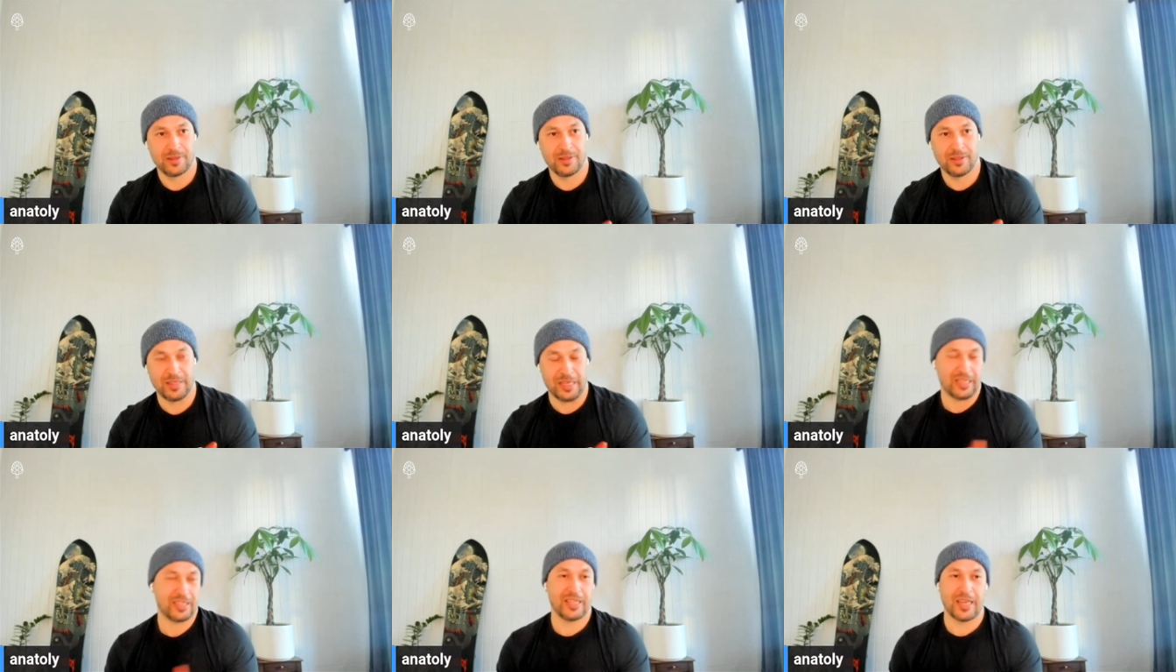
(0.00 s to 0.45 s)

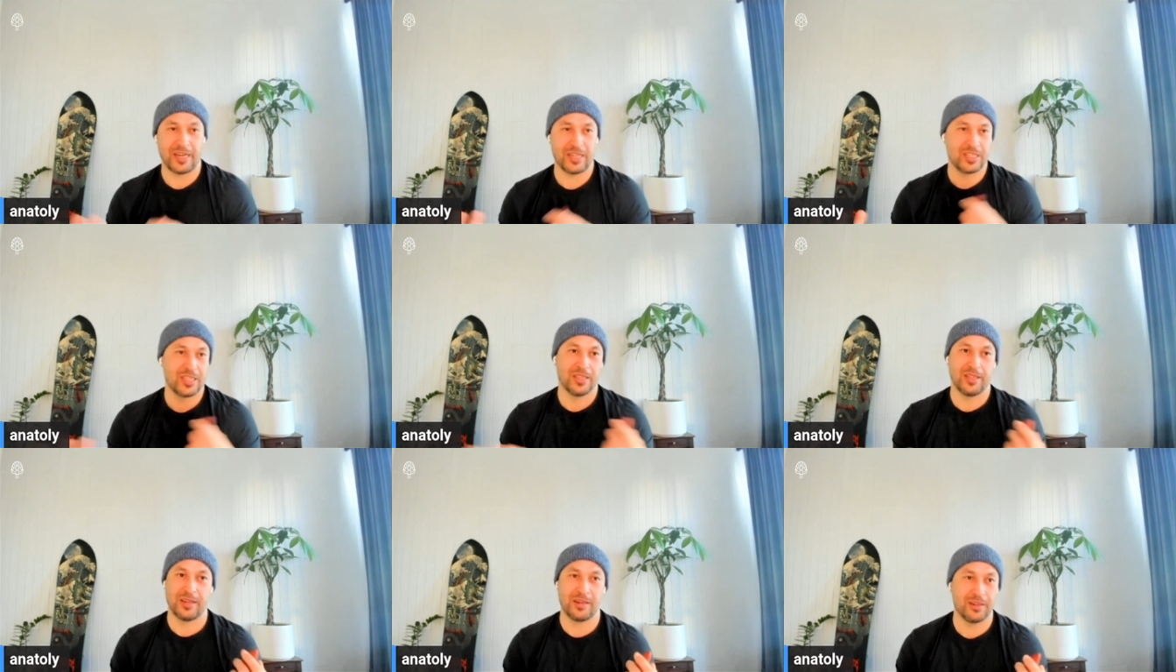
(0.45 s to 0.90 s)
Like that
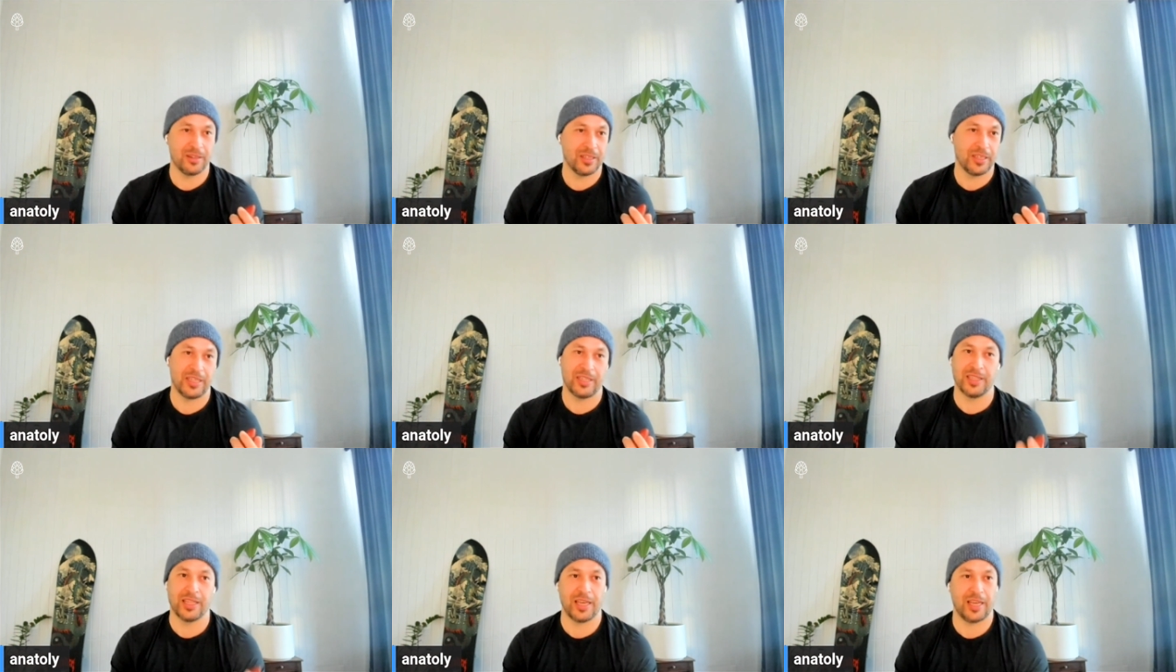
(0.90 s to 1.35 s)
is
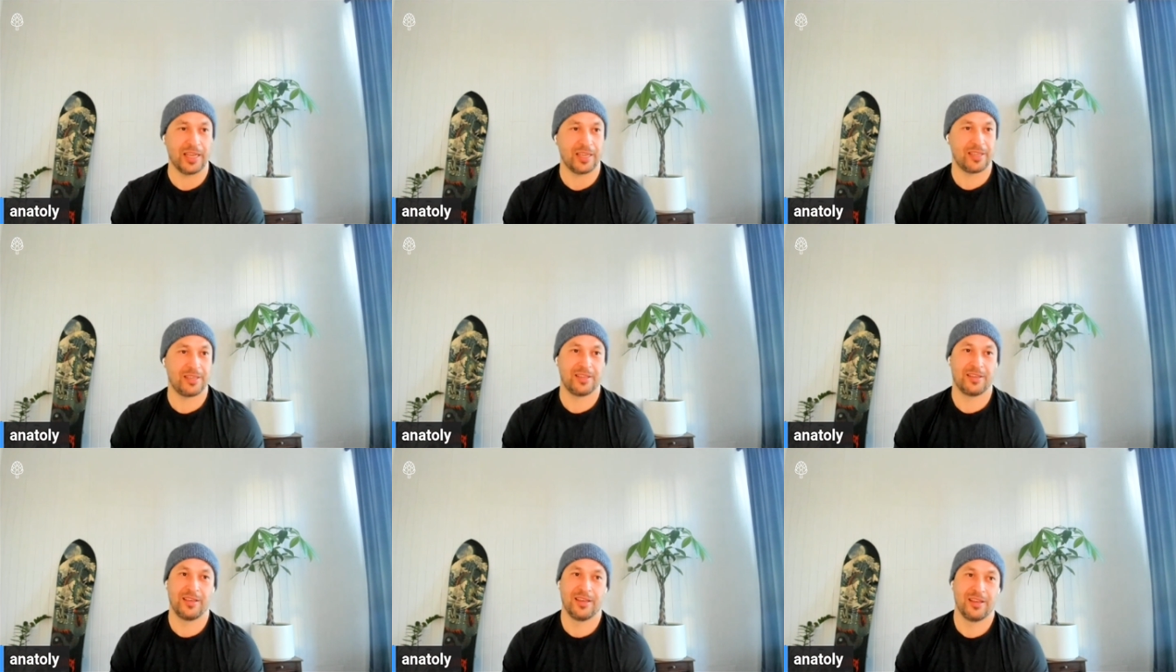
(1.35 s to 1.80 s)
literally
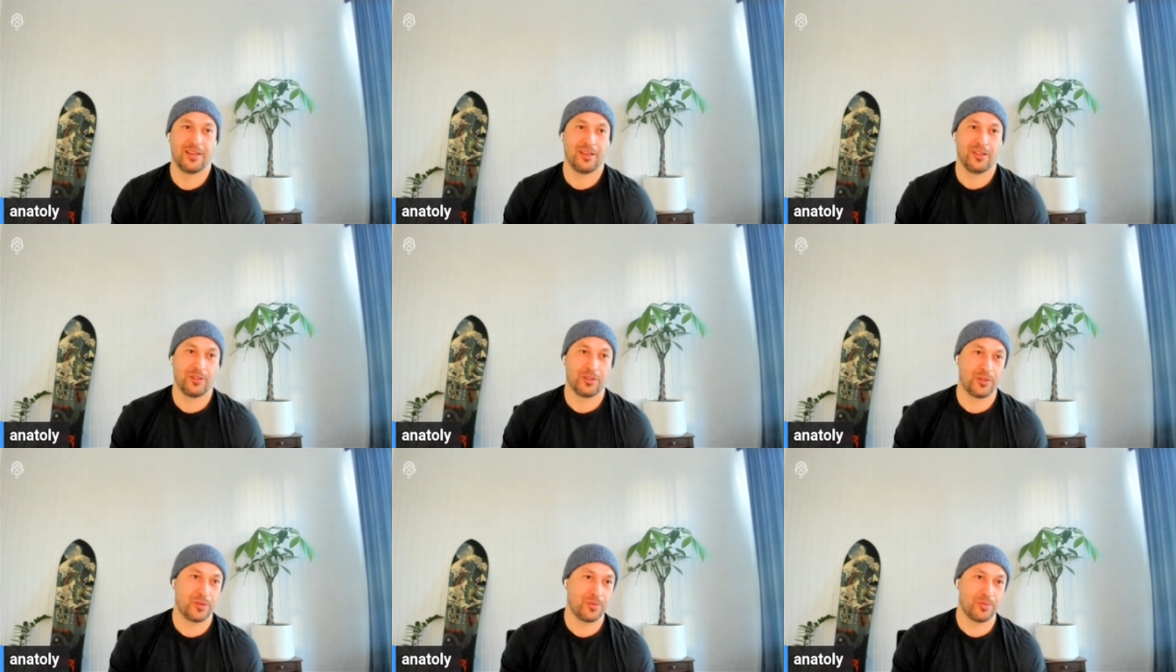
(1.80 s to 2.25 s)
like
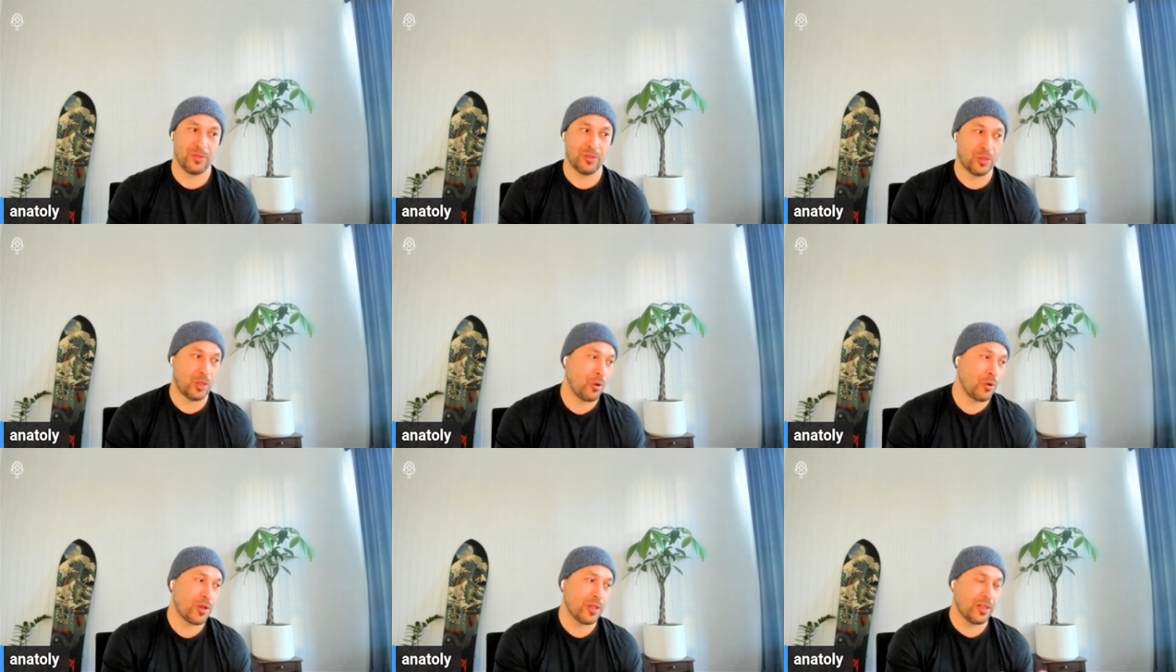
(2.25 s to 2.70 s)

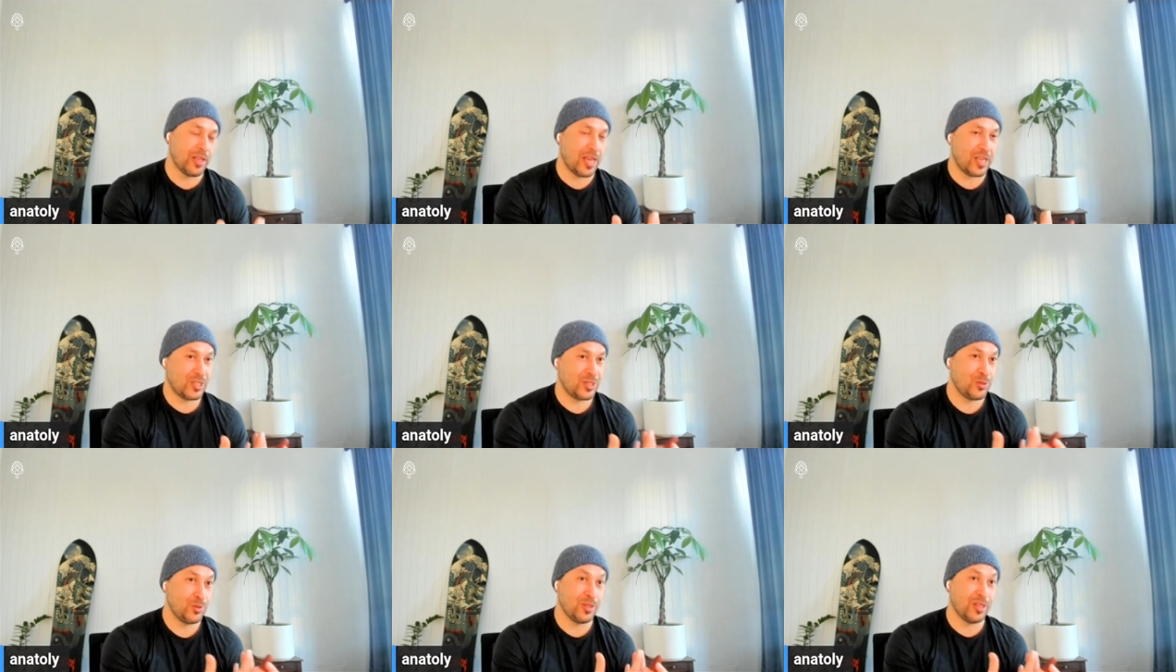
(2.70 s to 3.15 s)

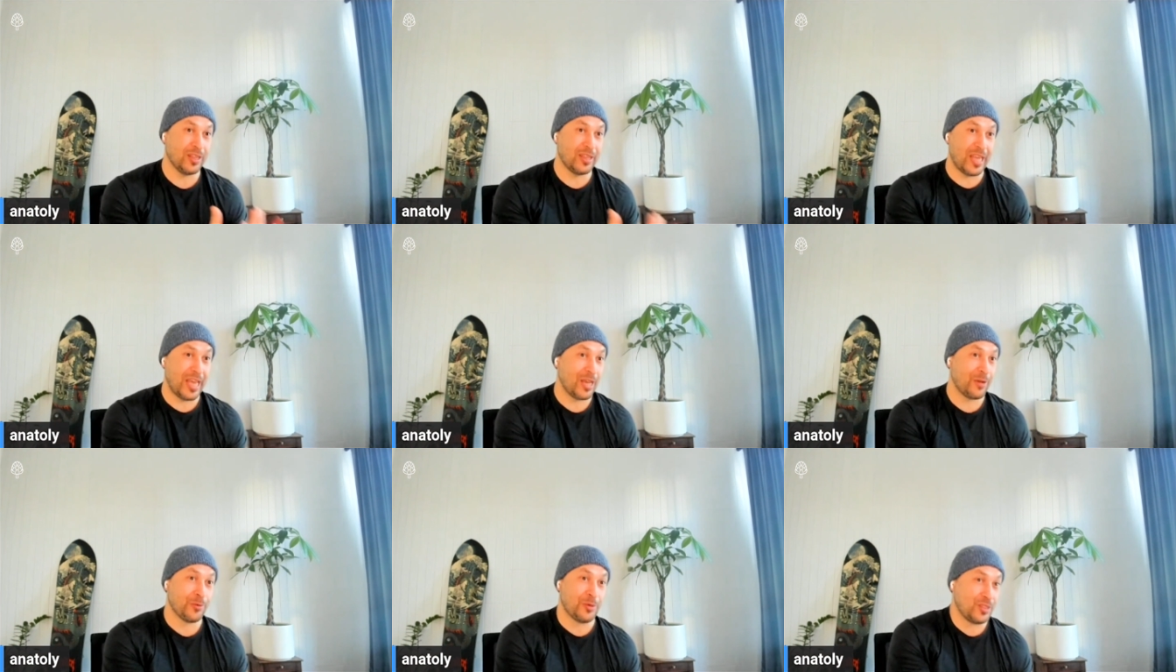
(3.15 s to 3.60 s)
localized to the
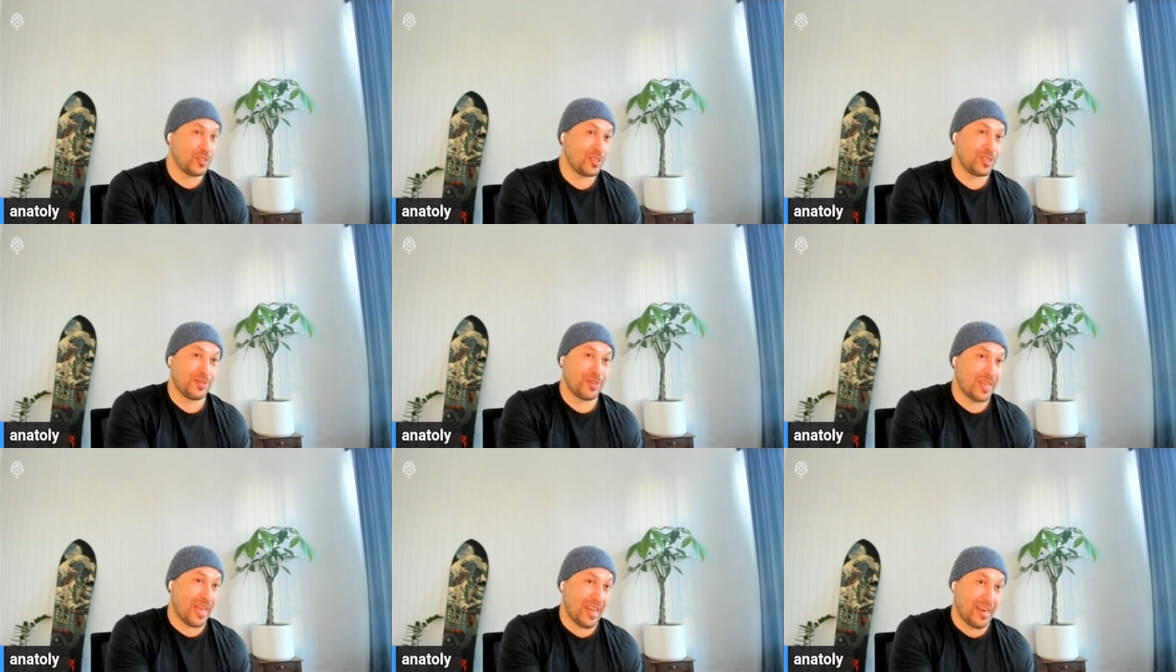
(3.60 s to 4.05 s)

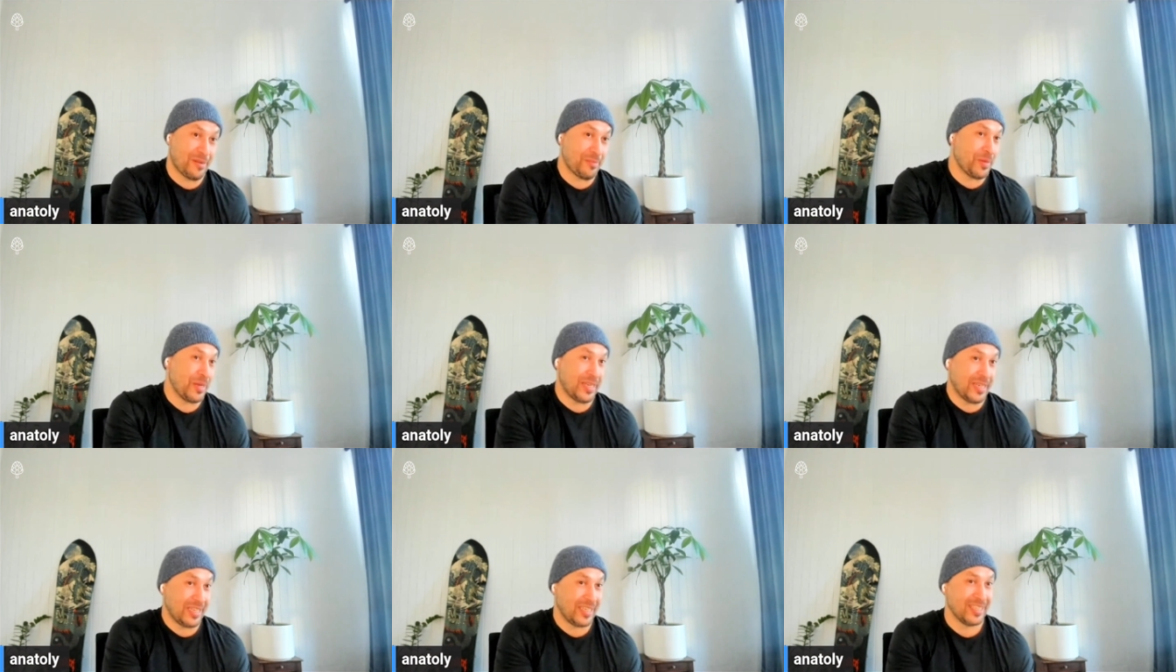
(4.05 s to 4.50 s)
language kind of
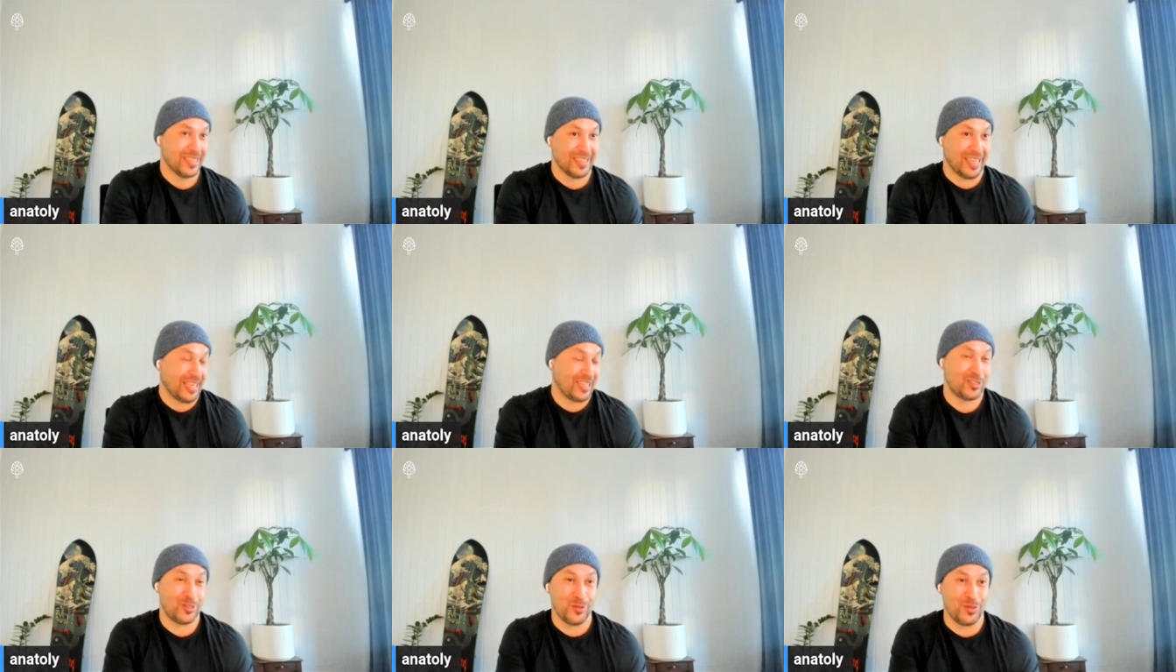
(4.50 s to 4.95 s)
money,
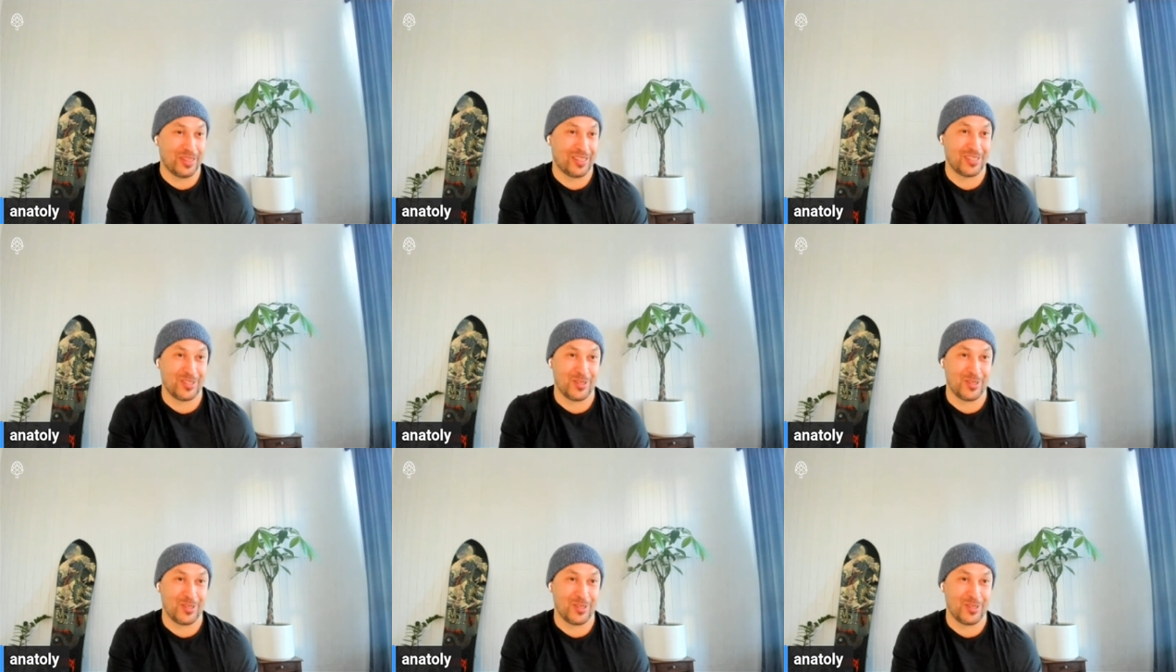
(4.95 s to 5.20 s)
like to